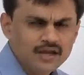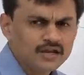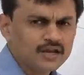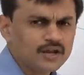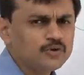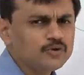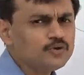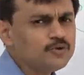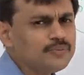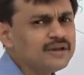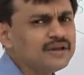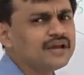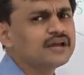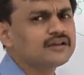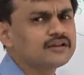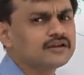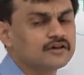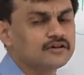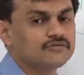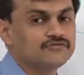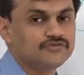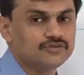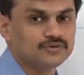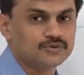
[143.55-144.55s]
Now you may get
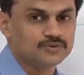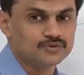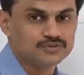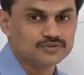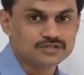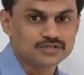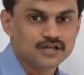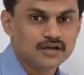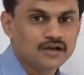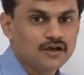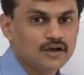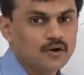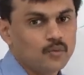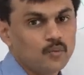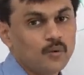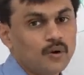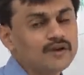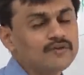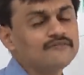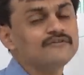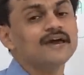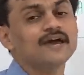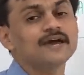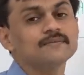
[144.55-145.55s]
confused.
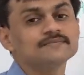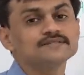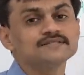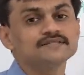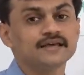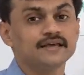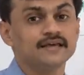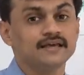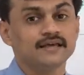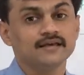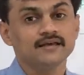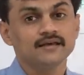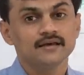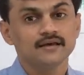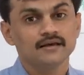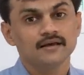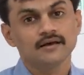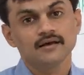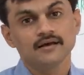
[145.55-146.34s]
One way I am saying